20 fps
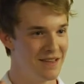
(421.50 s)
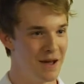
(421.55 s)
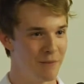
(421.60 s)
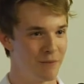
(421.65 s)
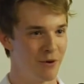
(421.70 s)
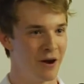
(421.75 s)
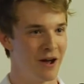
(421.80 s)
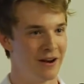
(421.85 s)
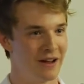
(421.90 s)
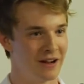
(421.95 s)
a
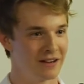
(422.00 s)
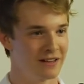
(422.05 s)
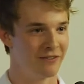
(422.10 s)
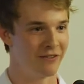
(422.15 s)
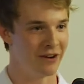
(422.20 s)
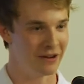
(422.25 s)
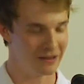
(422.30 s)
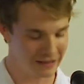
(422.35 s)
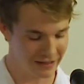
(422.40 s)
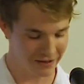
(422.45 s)
product of
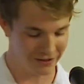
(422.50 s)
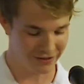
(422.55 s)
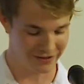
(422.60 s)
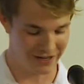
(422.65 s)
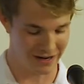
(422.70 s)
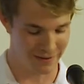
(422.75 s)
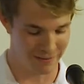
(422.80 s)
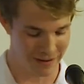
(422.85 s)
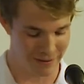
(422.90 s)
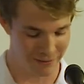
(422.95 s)
our
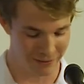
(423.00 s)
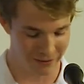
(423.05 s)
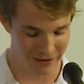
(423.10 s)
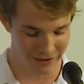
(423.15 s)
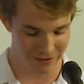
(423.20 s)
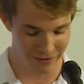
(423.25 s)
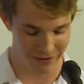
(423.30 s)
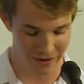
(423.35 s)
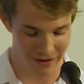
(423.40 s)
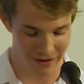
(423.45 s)
leadership, I believe.